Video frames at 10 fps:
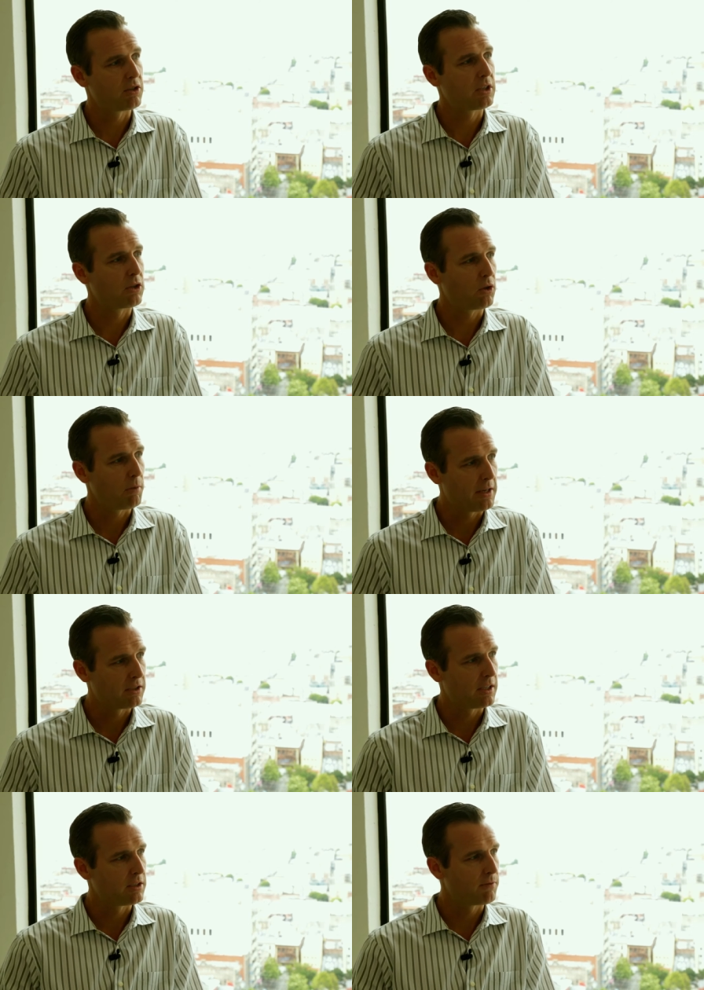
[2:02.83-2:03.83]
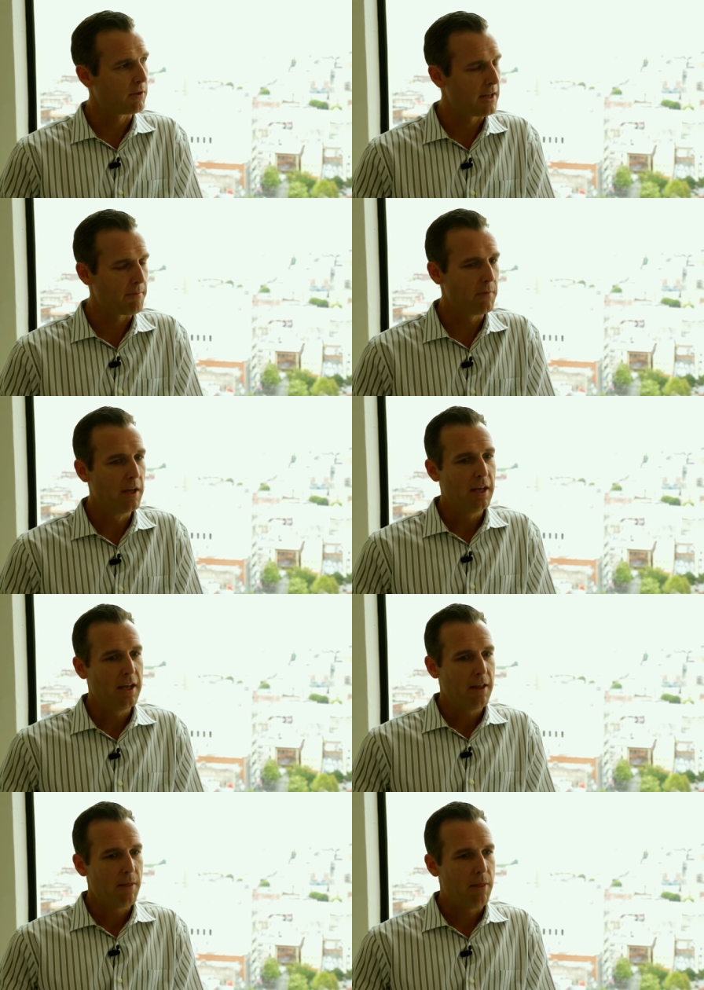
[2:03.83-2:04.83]
a schedule that makes sense for them.
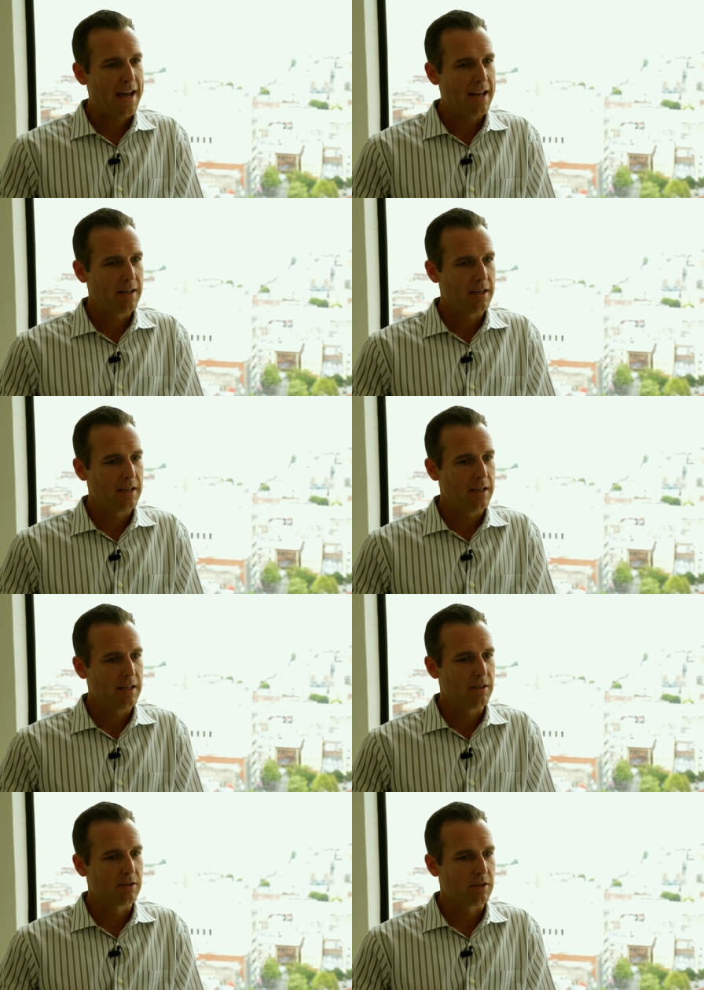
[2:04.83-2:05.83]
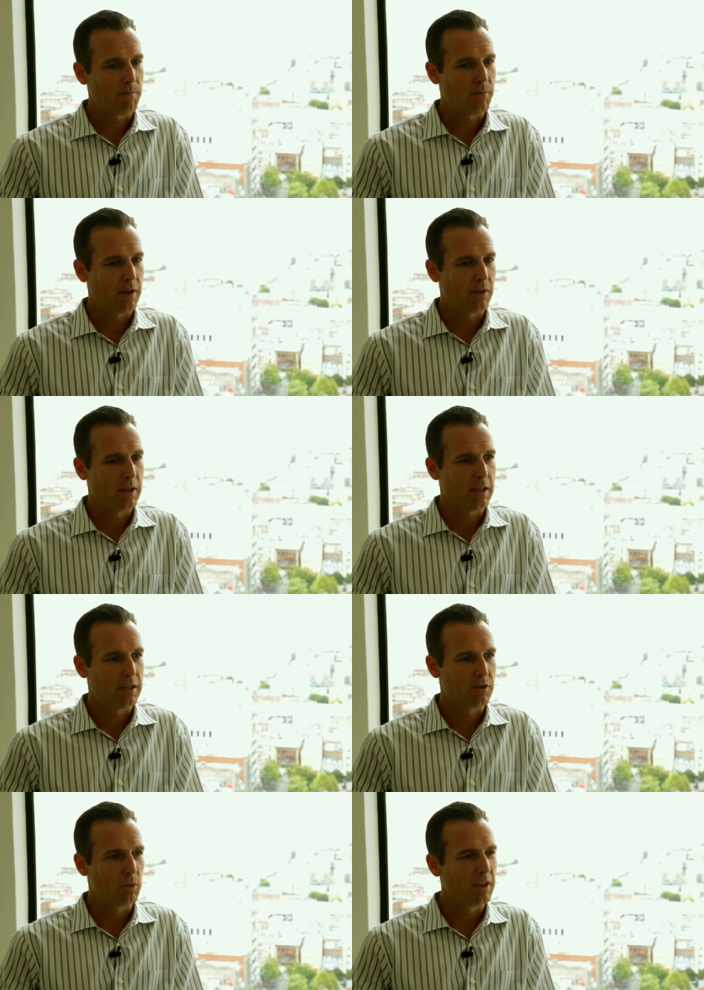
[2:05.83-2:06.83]
That is something that
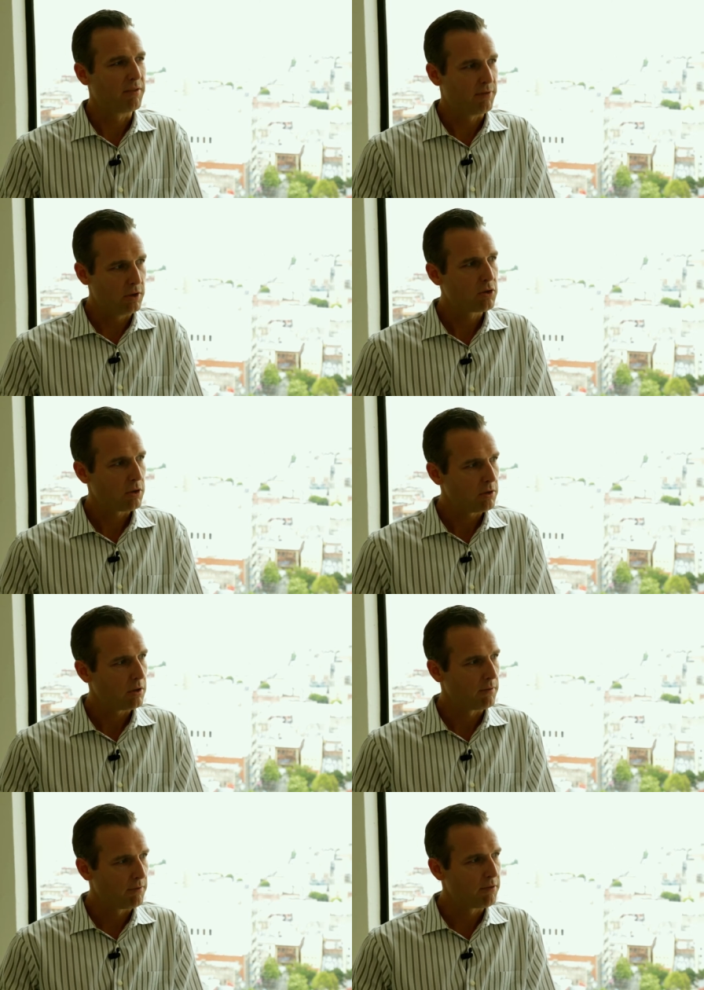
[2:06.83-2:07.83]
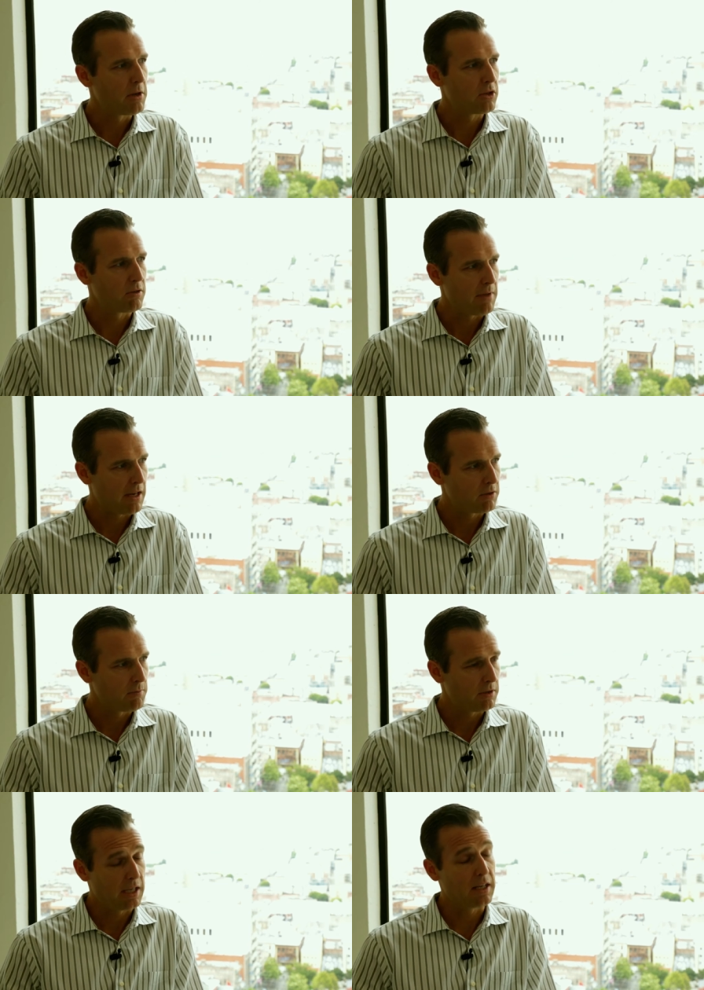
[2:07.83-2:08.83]
is really the future of information
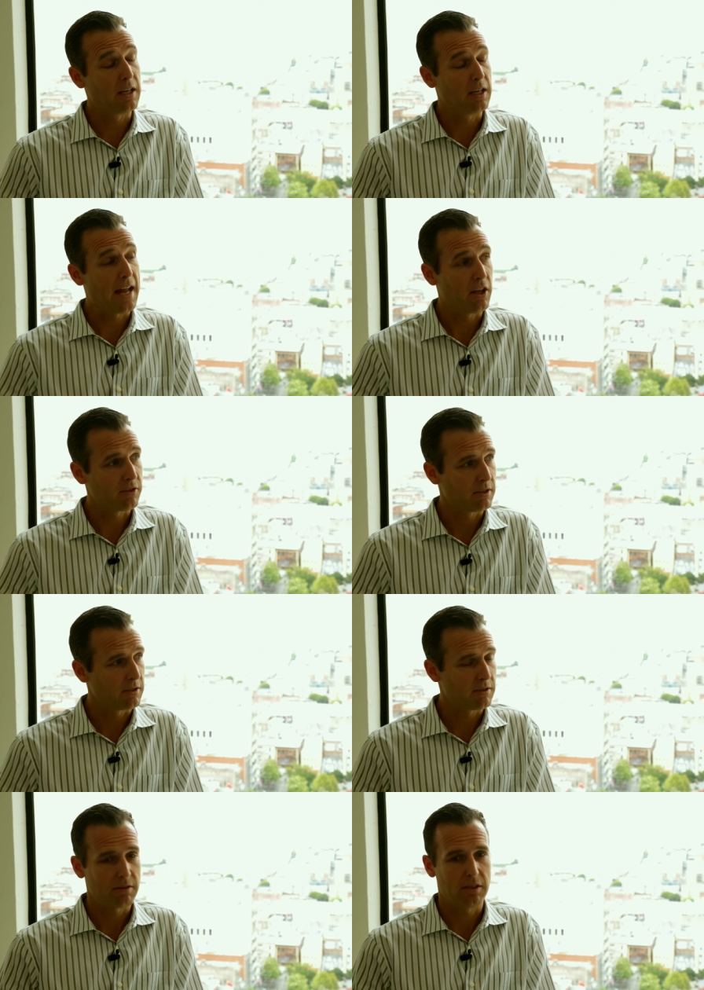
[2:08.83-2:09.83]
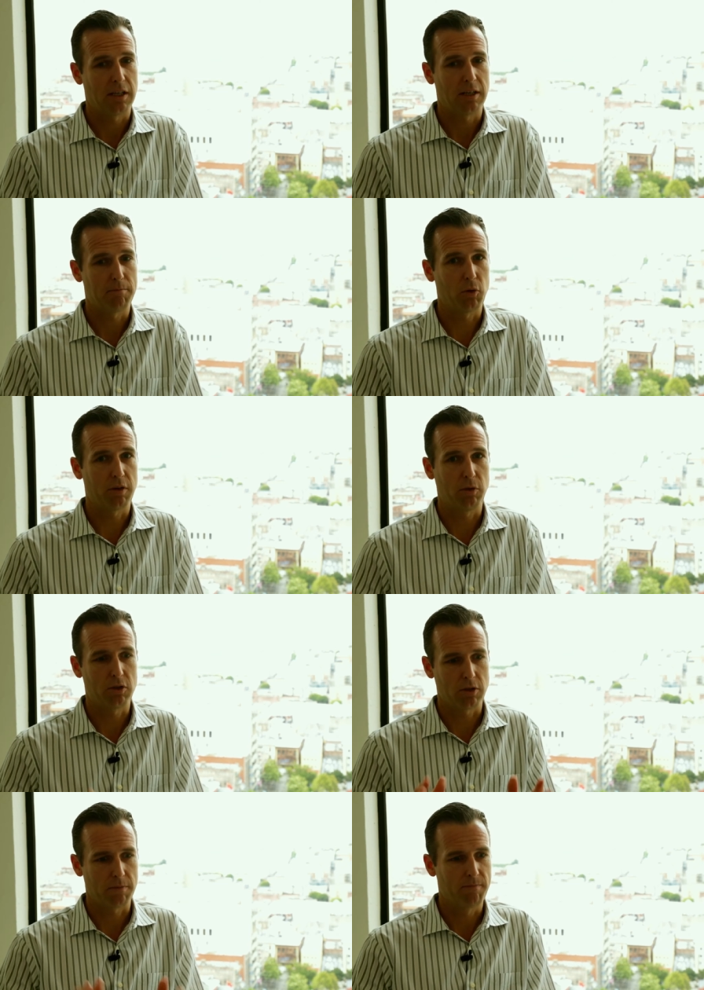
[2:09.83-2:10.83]
management and analysis, both of
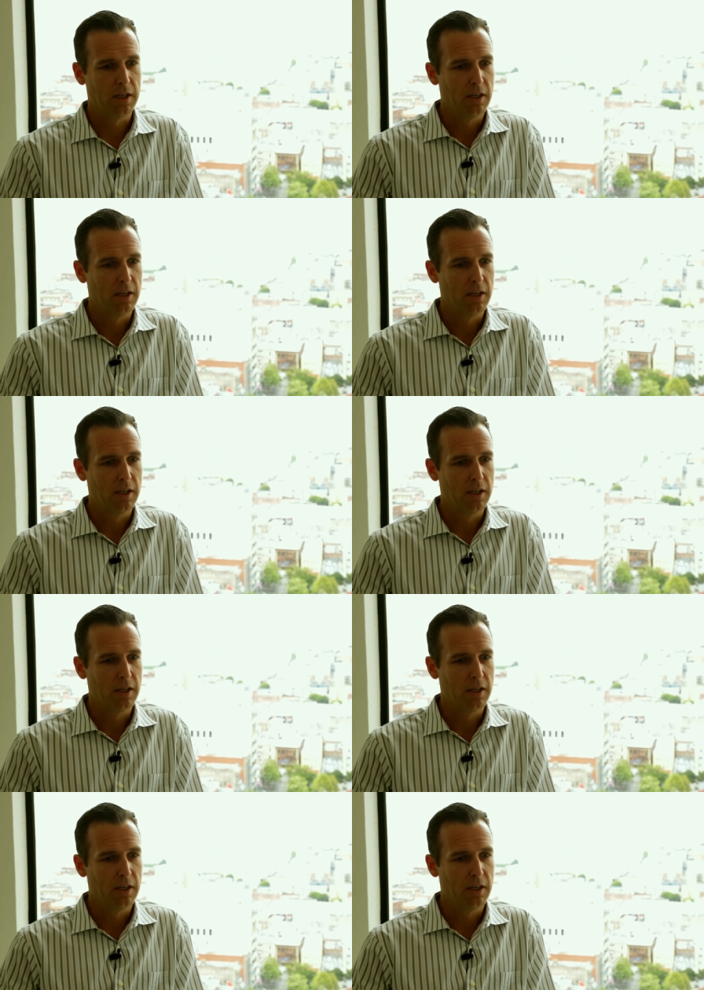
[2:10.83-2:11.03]
which are